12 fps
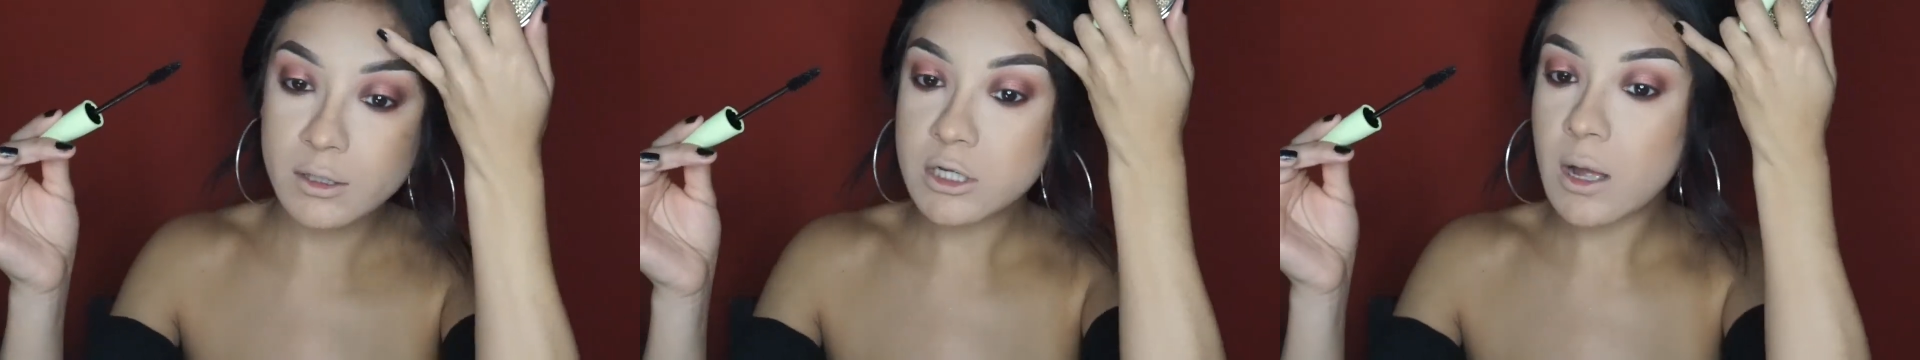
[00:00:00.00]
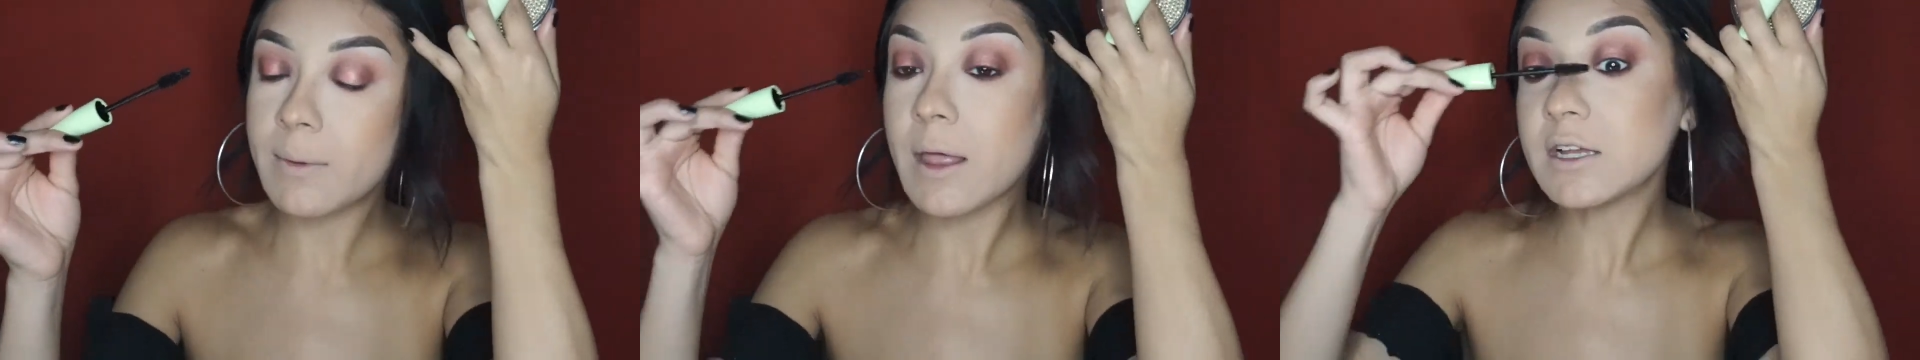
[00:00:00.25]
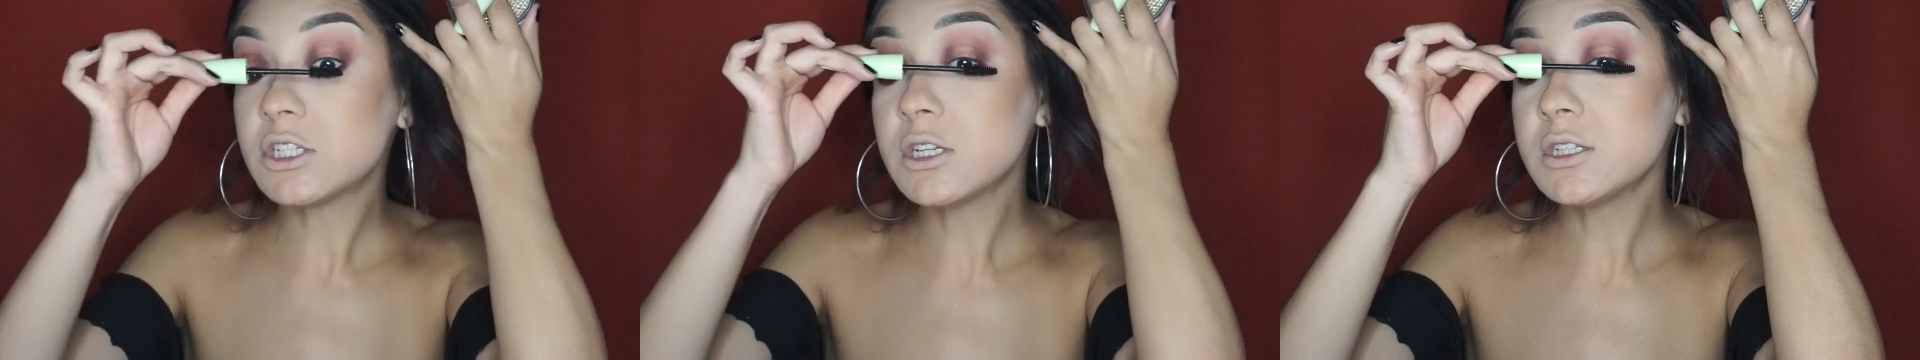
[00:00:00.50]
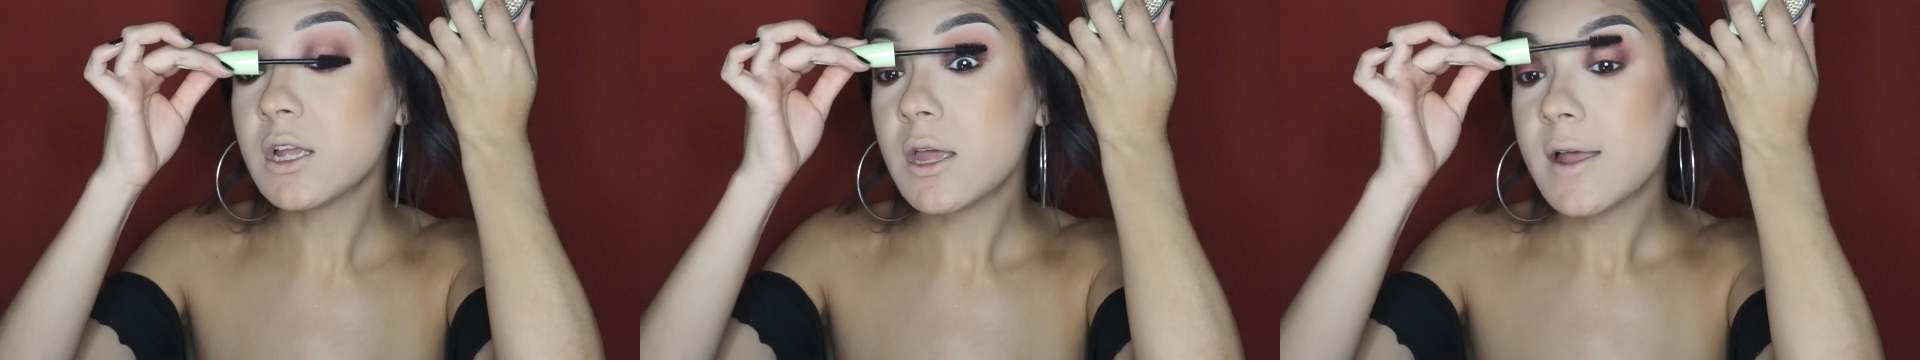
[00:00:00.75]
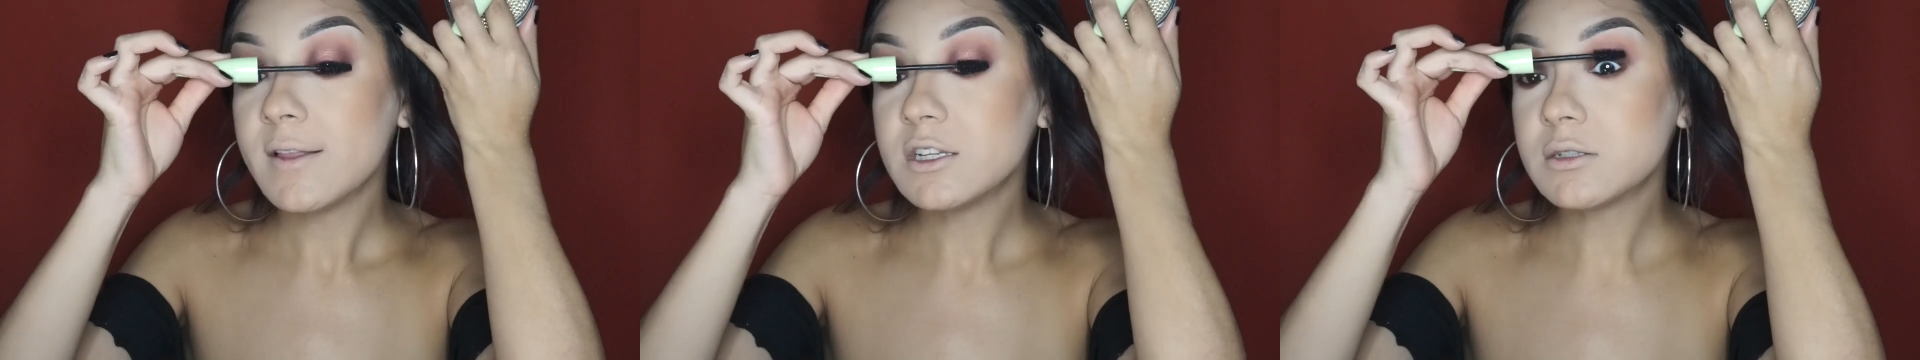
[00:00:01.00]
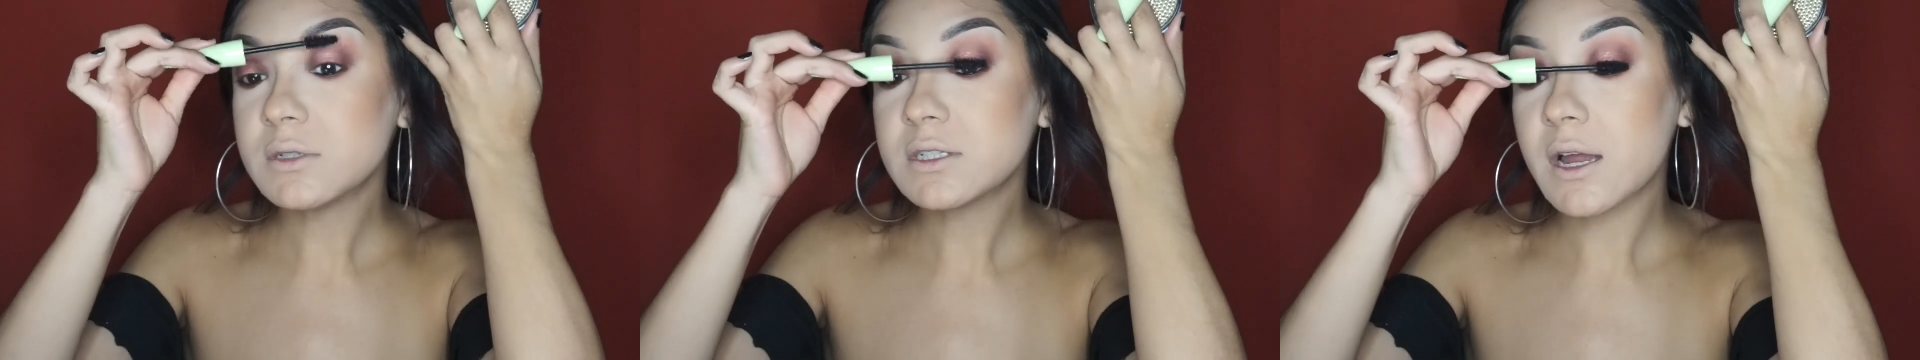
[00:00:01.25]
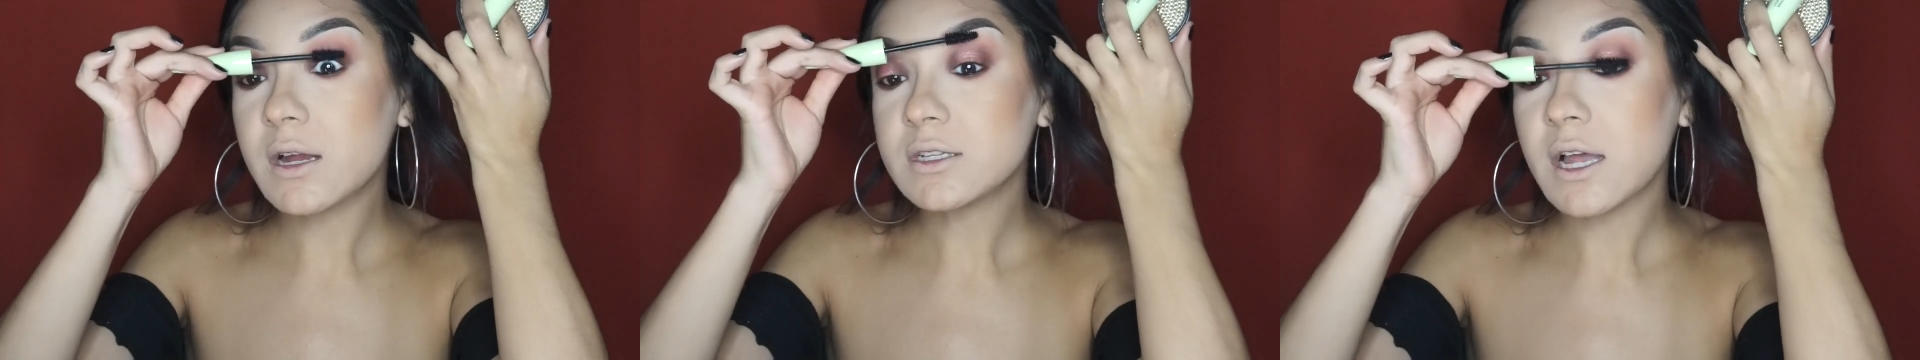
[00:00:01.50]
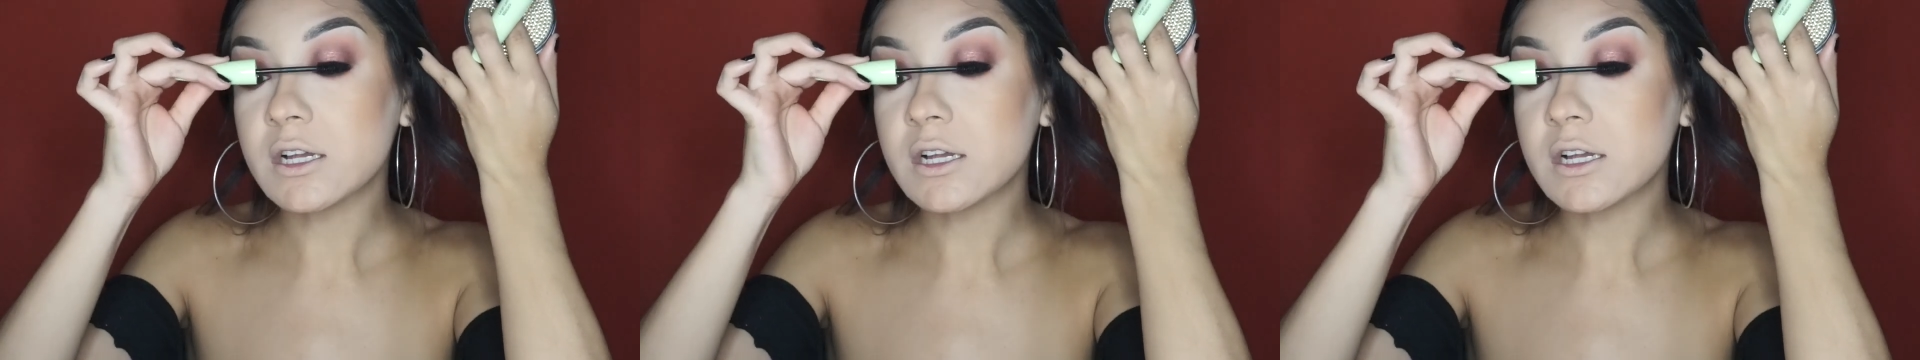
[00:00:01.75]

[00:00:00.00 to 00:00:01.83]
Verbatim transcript: top lashes this mascara is